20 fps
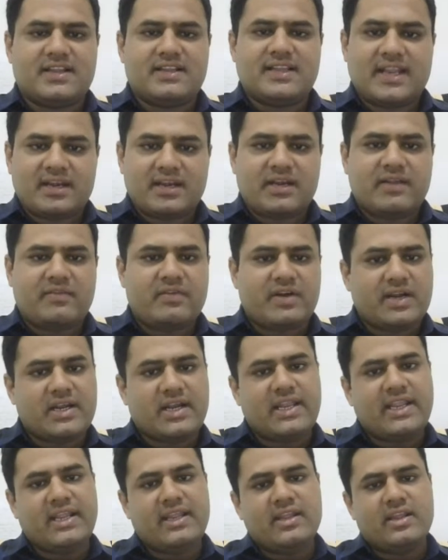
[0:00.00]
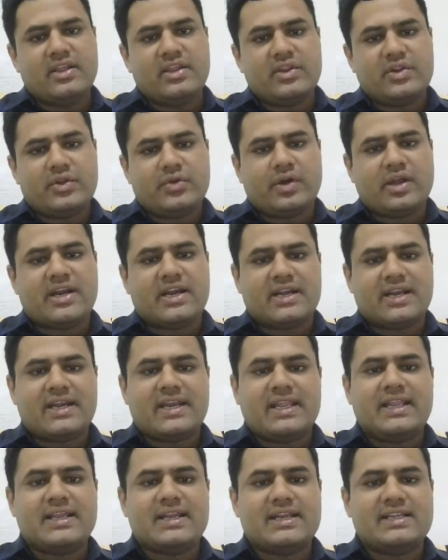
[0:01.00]
then definitely you are at
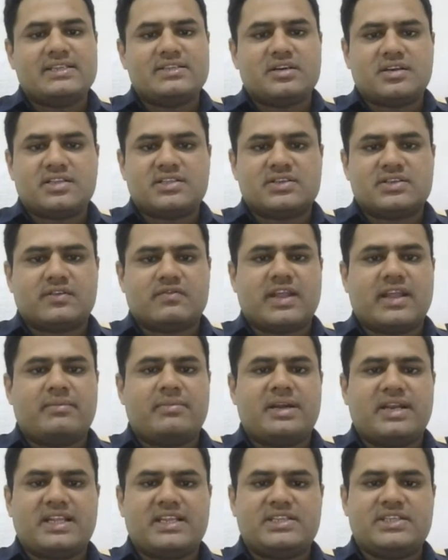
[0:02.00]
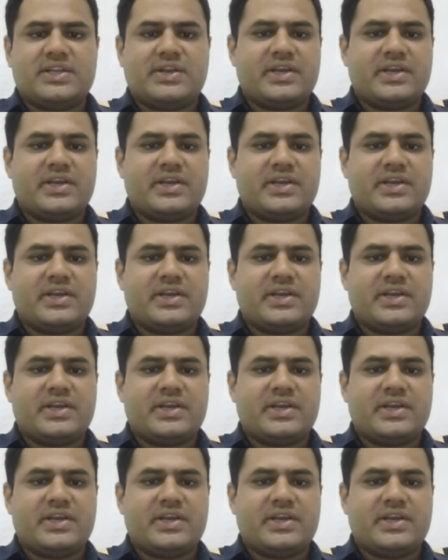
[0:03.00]
an increased risk of diabetes.